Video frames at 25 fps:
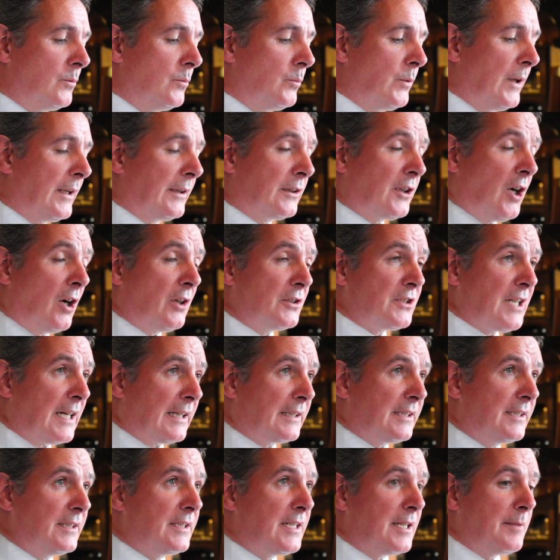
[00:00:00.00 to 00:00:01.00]
We had
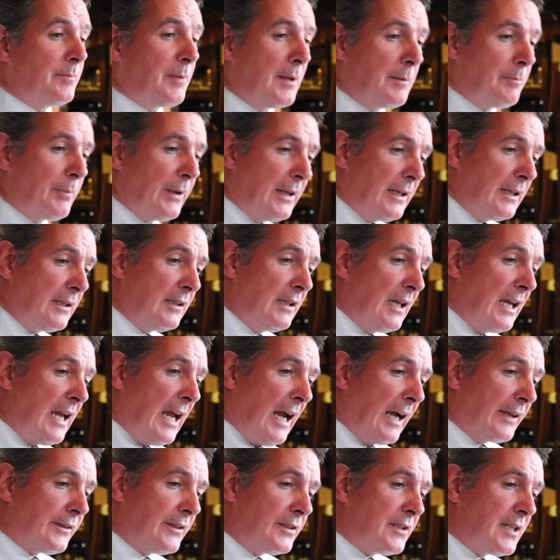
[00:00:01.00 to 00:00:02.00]
contacted the DPP,
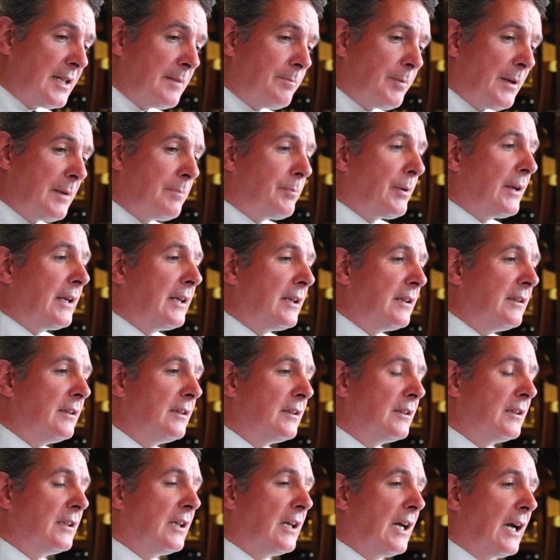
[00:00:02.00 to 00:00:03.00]
and the DPP
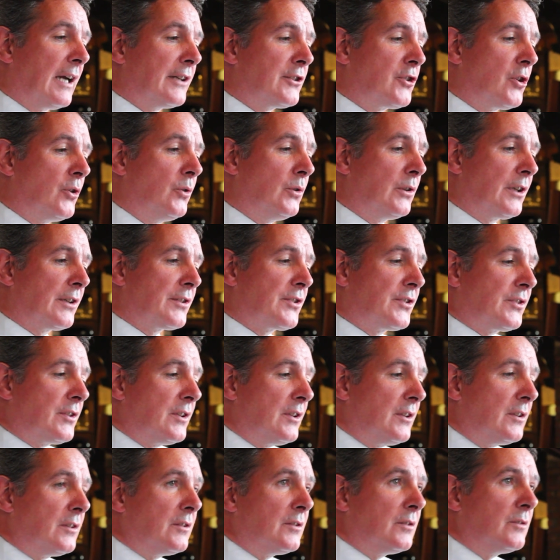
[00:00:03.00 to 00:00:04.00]
had told us,
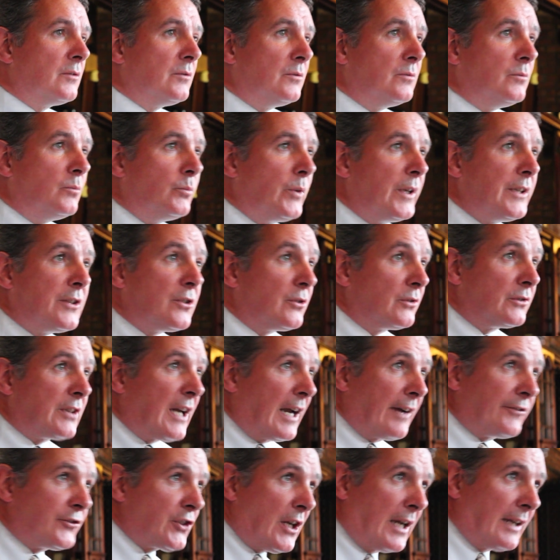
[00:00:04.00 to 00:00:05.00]
we don't
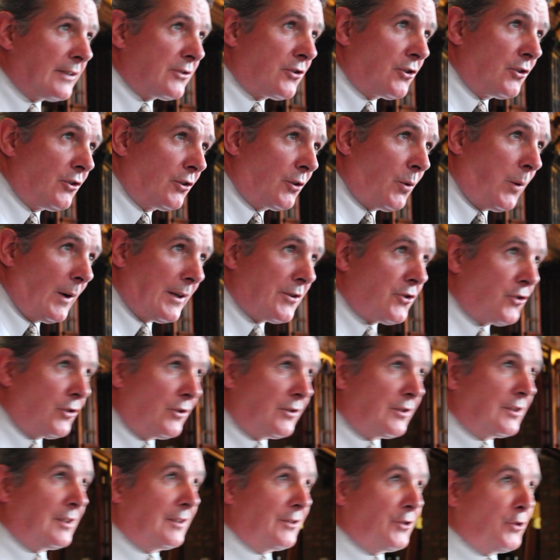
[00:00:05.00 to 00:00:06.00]
have to answer your
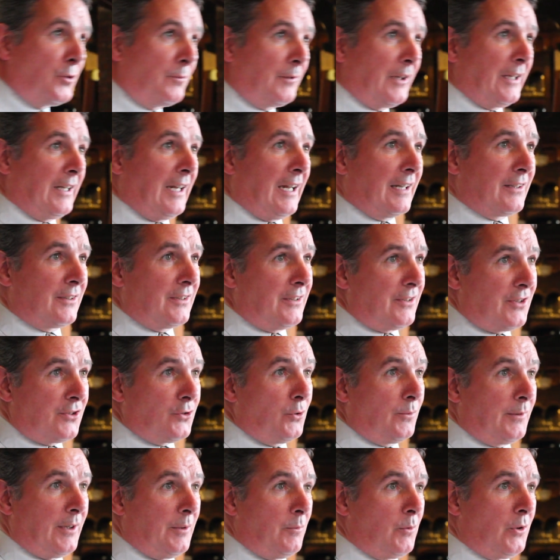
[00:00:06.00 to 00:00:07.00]
questions in so
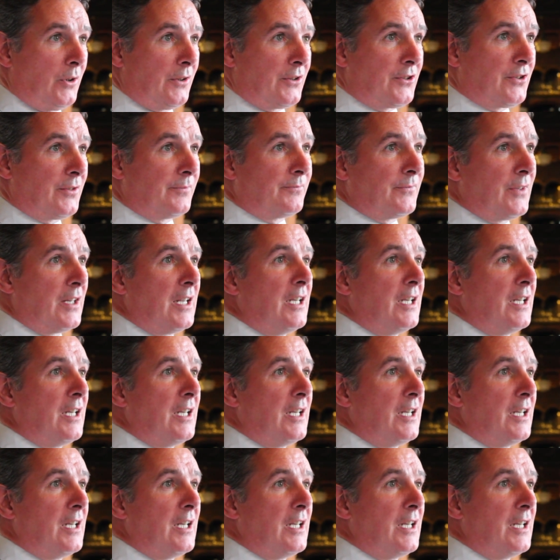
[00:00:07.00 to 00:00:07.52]
many words.